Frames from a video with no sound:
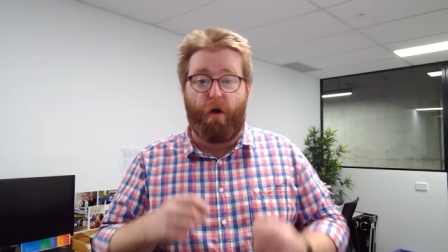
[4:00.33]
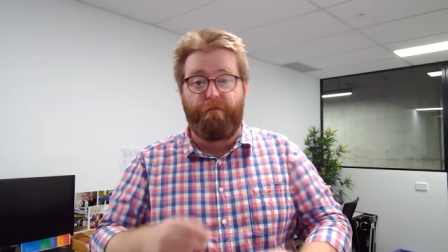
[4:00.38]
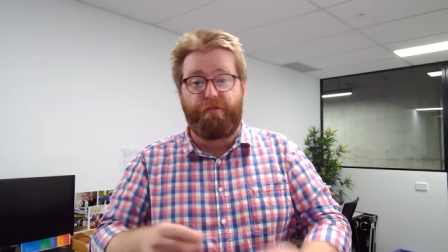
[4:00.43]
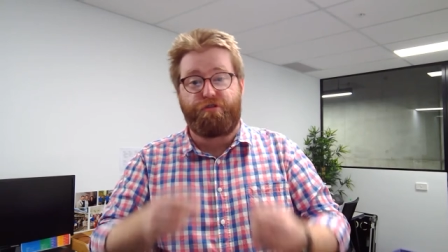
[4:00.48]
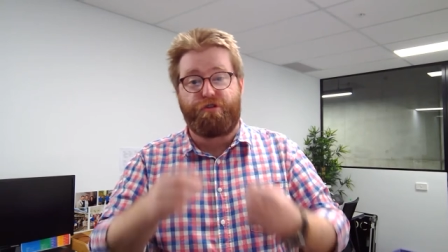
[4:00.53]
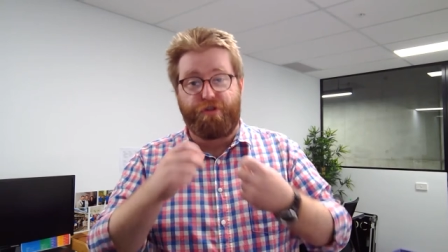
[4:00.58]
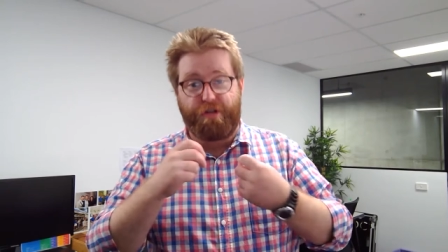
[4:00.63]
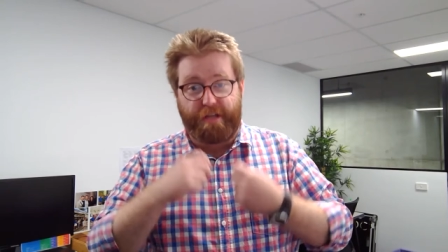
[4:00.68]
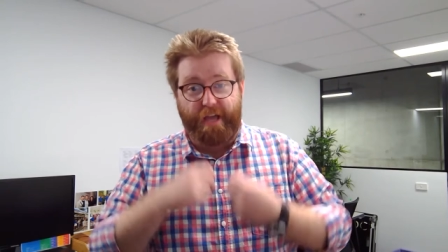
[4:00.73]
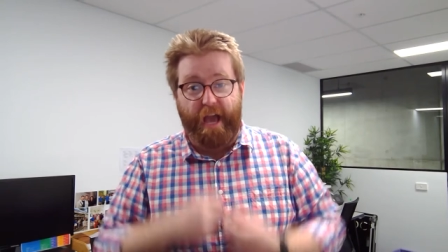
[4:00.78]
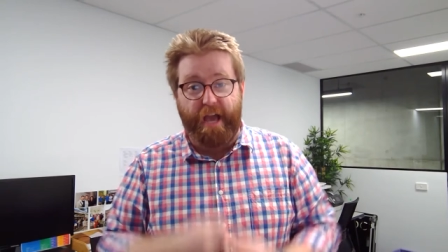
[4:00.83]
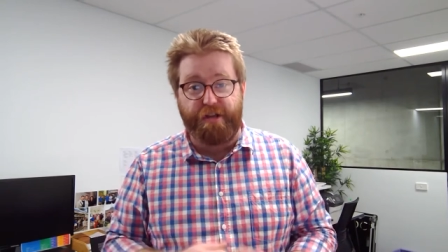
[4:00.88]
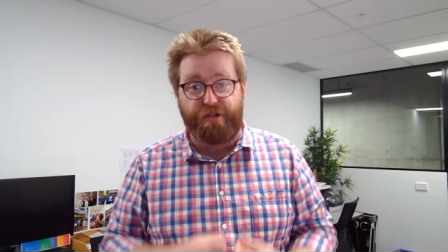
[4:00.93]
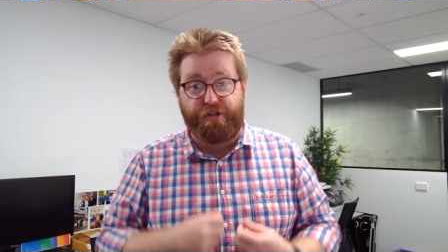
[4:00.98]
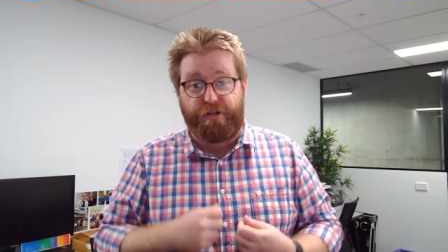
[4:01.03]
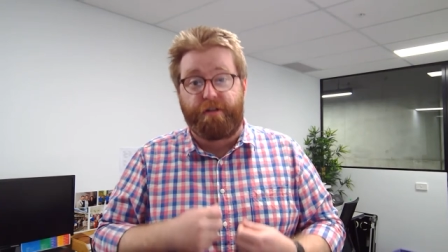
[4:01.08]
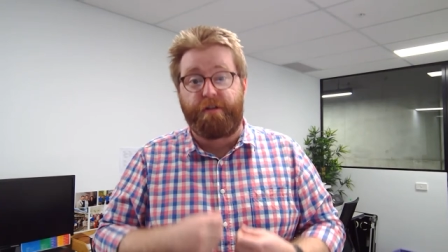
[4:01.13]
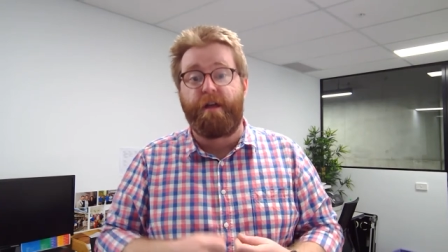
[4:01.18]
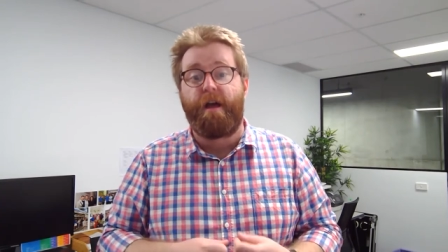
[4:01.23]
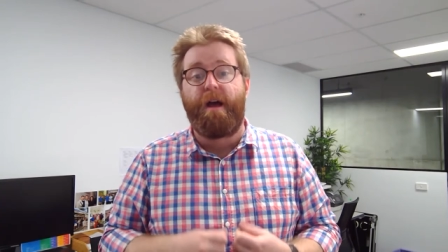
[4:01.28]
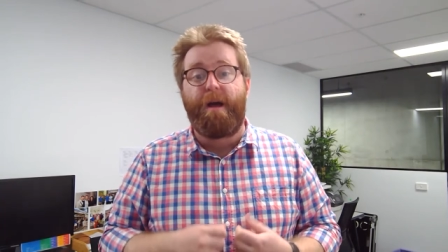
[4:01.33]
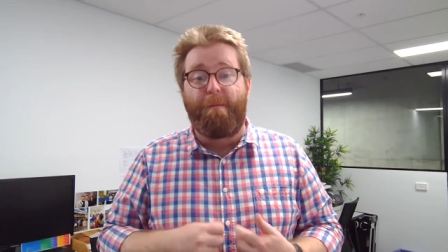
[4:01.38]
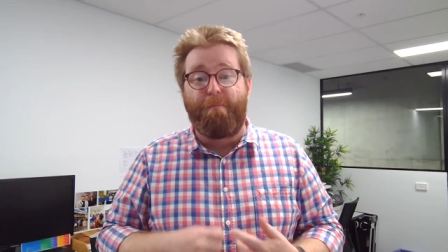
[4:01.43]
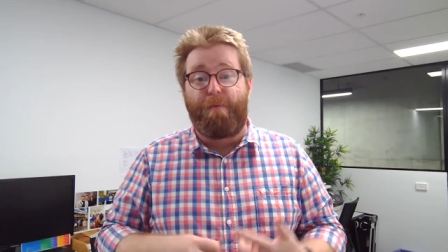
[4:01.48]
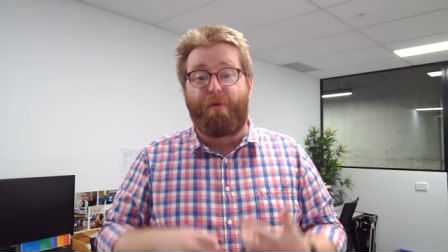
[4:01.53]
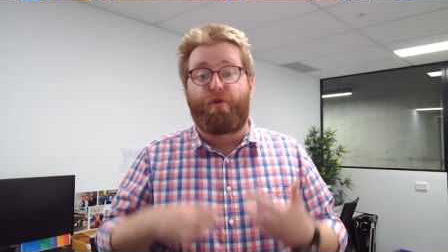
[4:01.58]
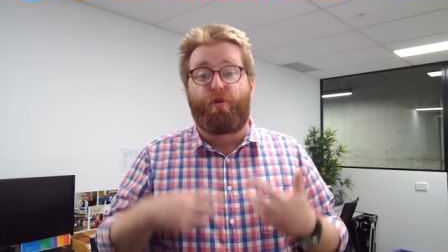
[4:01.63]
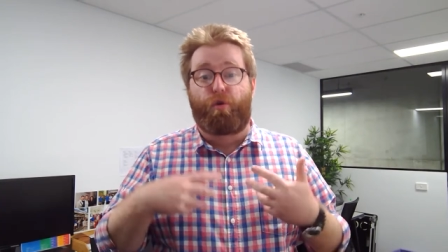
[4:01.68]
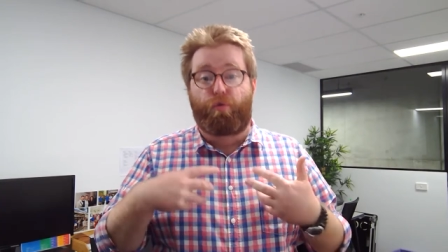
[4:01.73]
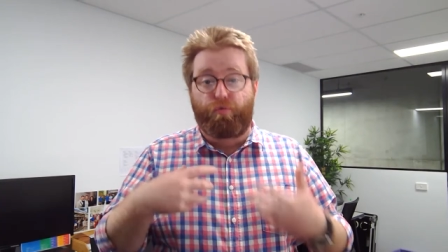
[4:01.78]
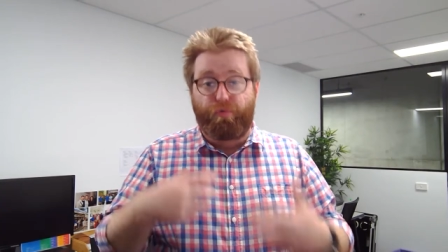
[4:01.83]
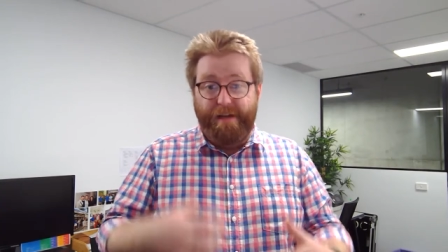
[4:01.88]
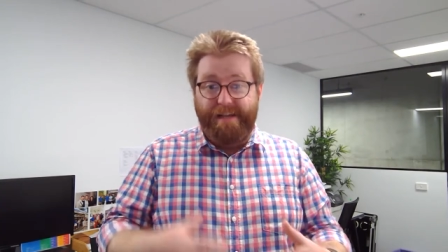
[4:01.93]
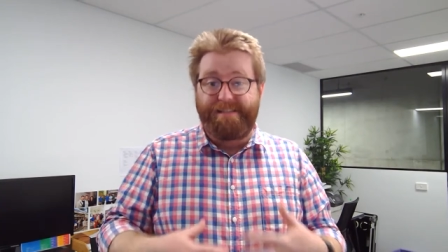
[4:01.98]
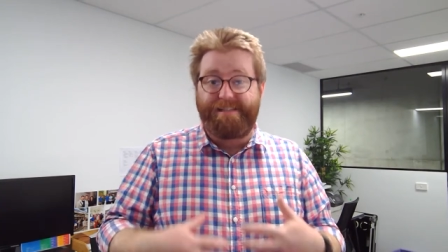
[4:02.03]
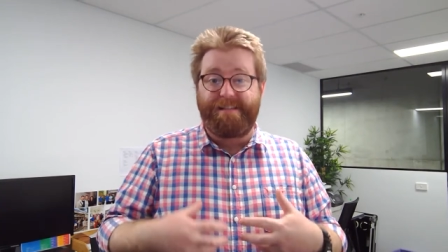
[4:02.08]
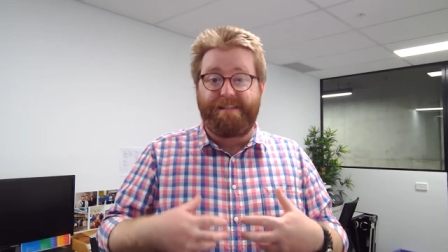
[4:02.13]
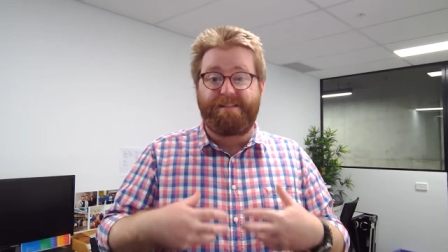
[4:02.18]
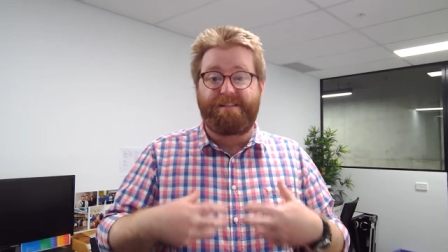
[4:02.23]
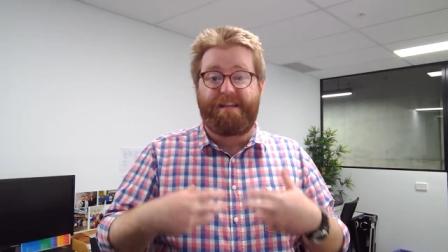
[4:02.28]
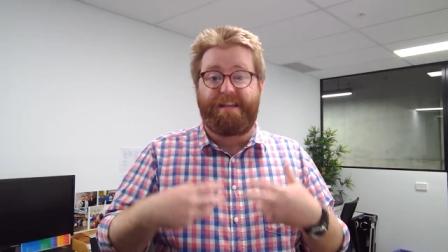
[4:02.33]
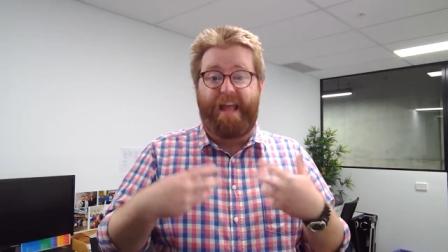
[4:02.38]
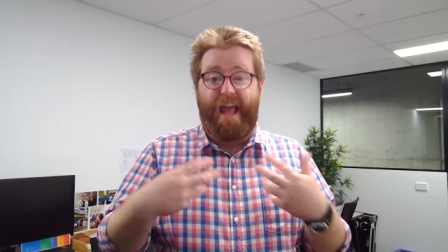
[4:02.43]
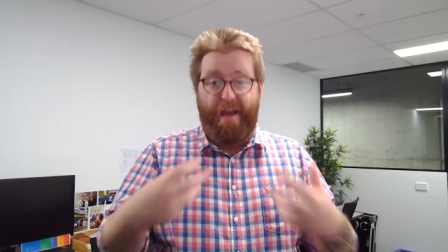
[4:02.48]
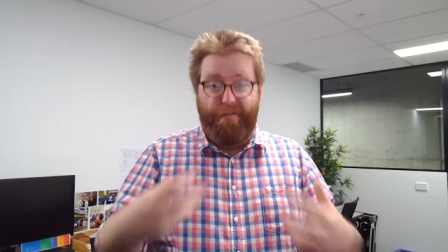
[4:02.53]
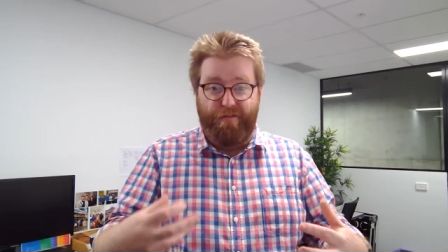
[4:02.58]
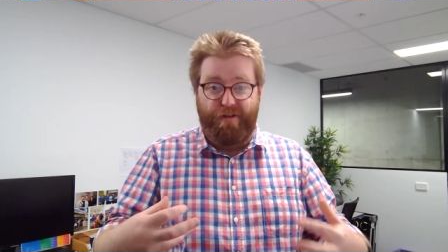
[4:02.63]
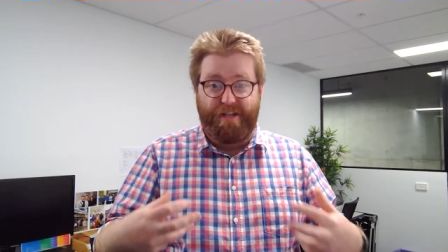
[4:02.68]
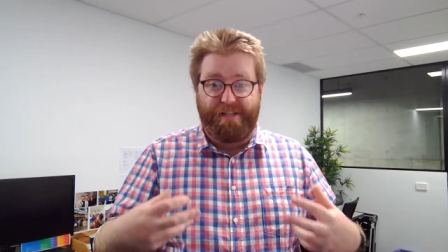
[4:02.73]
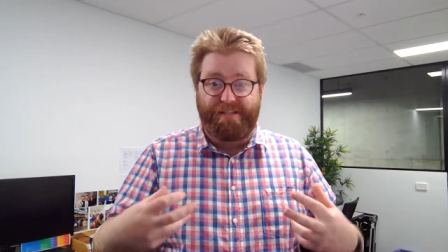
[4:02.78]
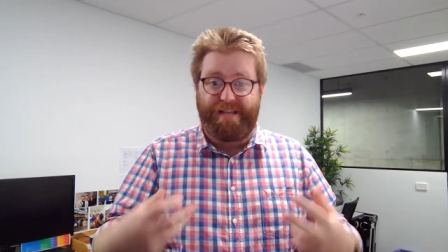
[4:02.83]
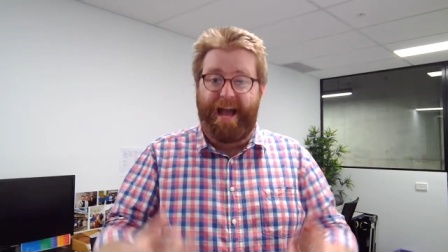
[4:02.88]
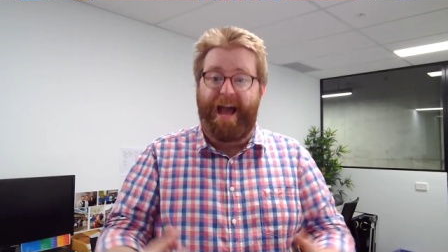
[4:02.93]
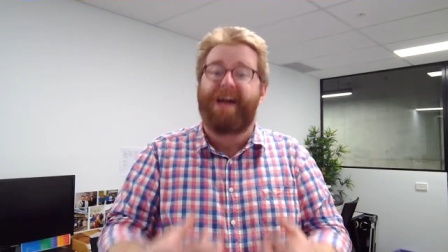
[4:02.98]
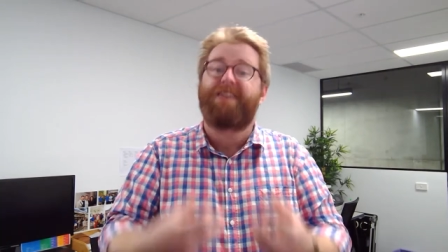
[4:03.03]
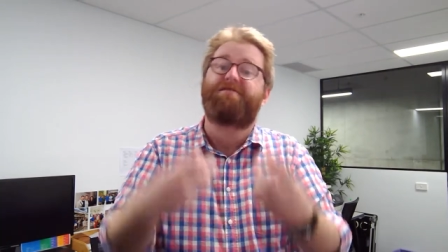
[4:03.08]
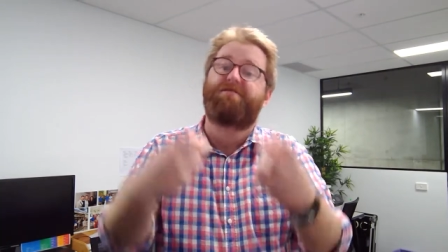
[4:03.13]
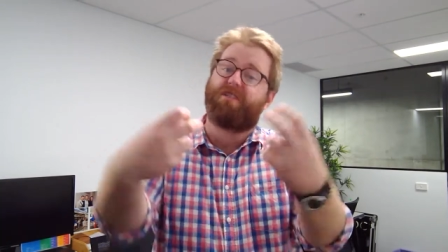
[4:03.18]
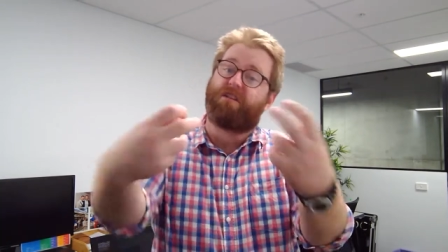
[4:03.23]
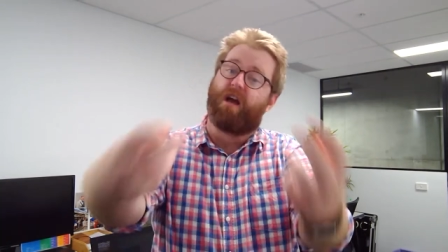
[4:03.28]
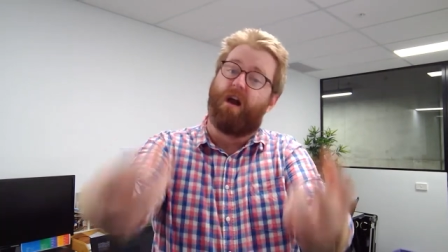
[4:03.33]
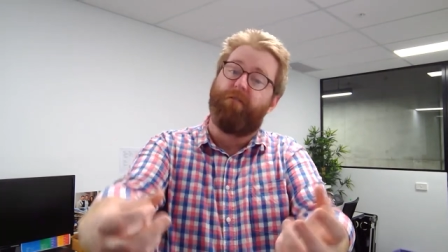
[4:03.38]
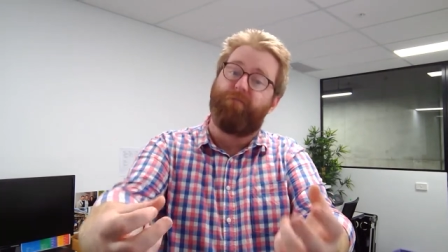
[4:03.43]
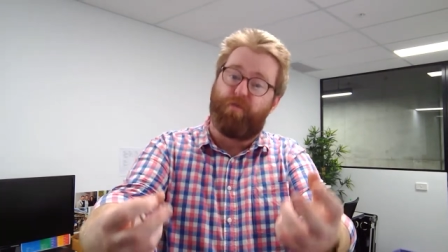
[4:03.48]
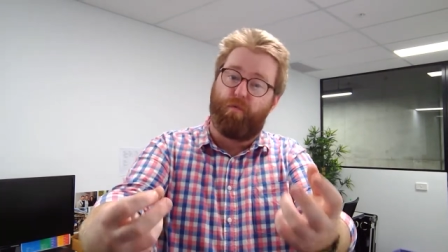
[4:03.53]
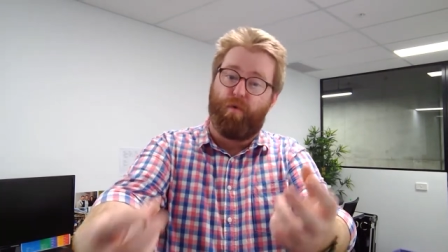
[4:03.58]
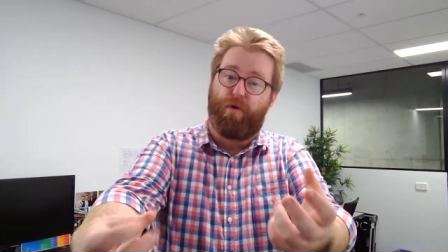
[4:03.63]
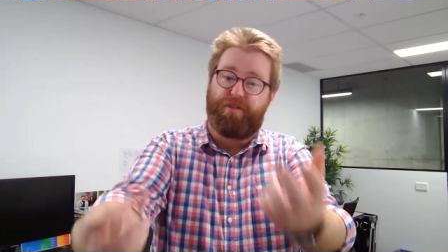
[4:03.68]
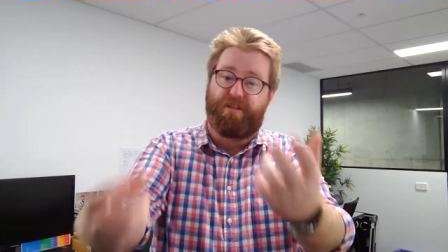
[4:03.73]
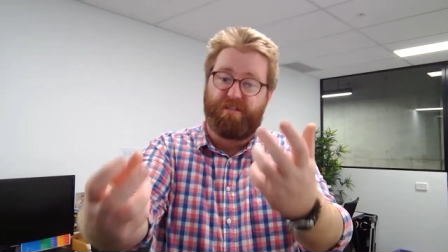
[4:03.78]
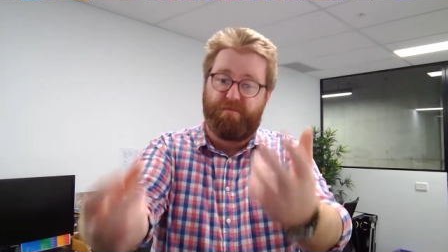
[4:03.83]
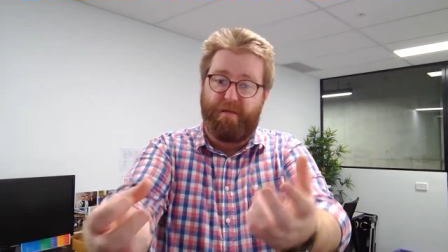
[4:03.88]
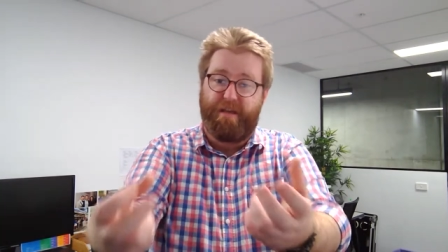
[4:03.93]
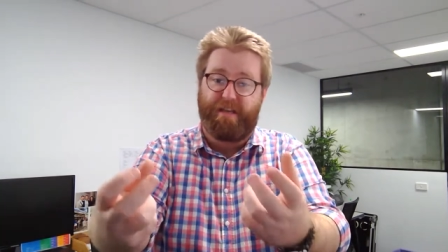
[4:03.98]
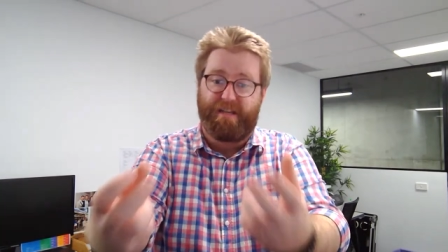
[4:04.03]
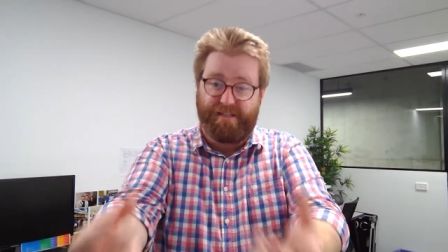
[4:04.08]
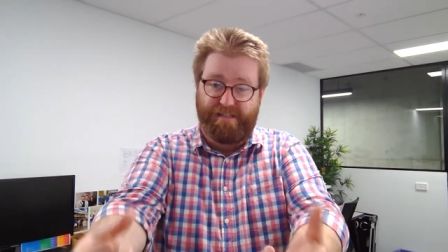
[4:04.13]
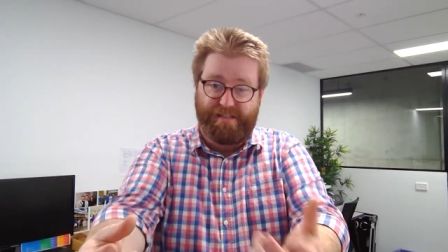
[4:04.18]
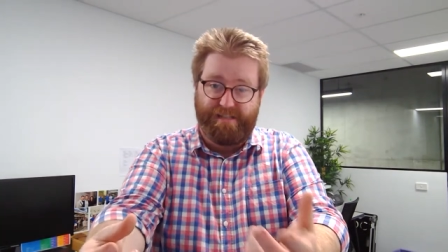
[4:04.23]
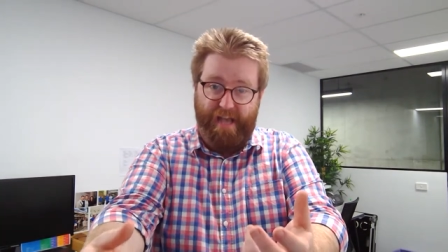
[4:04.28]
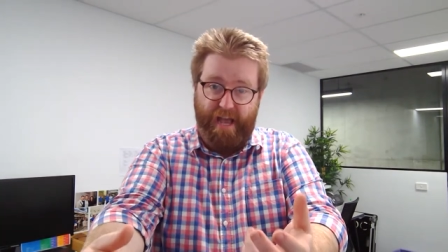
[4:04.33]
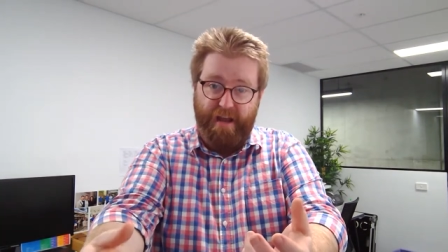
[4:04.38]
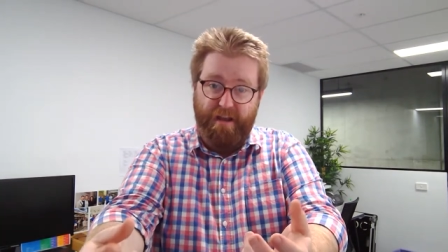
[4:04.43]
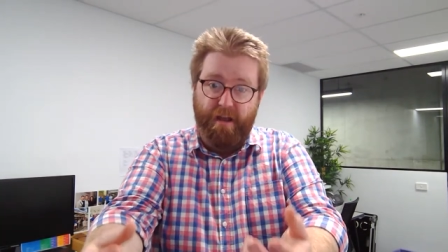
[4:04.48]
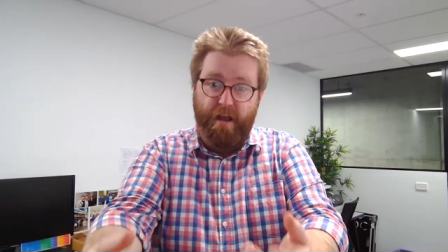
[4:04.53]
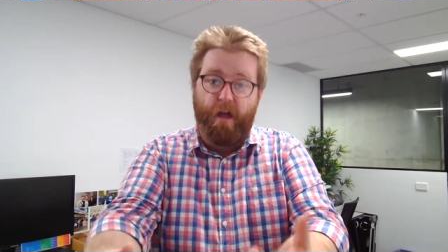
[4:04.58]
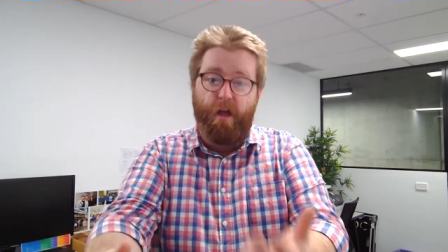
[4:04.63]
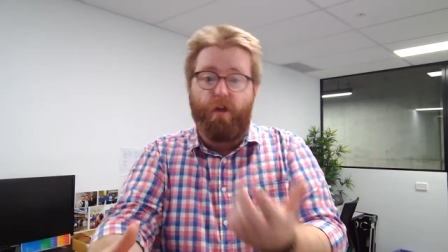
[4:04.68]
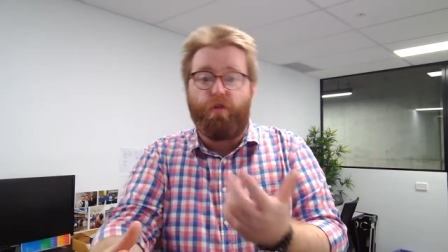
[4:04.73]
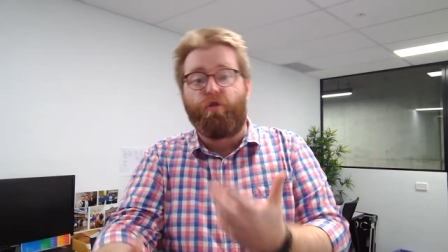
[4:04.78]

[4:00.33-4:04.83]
of adjudication, but your reasons and evidence has to come from what the speaker said,